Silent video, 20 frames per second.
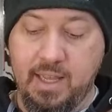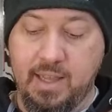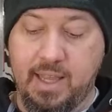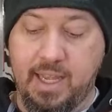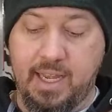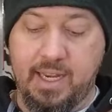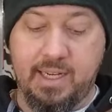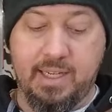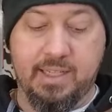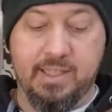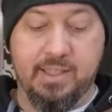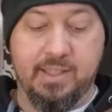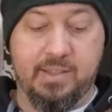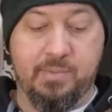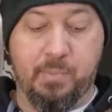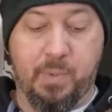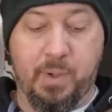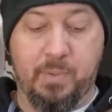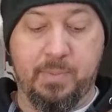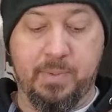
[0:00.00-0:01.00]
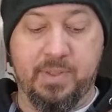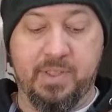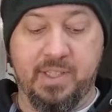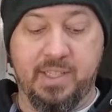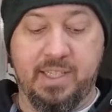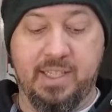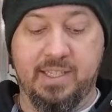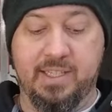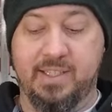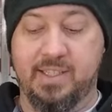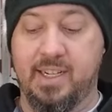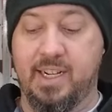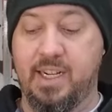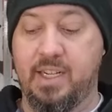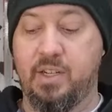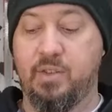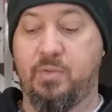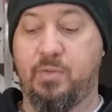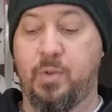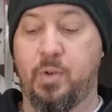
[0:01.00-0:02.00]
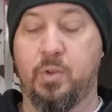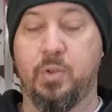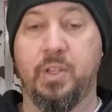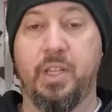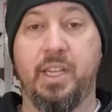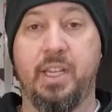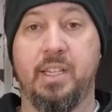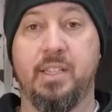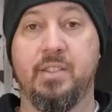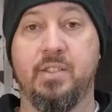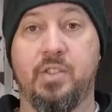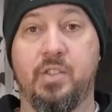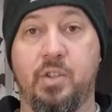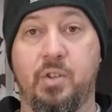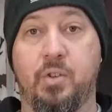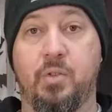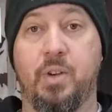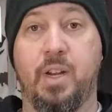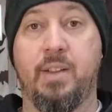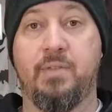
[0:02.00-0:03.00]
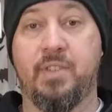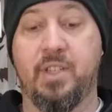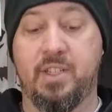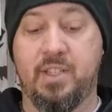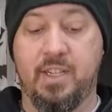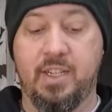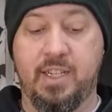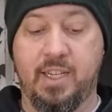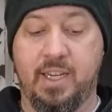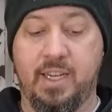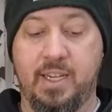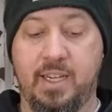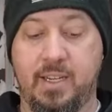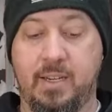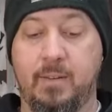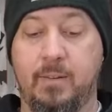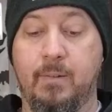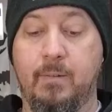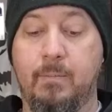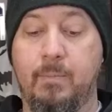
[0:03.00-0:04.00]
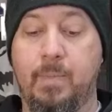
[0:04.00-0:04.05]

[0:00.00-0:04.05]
that is purposely designed to fold in, so you don't have to tuck it in.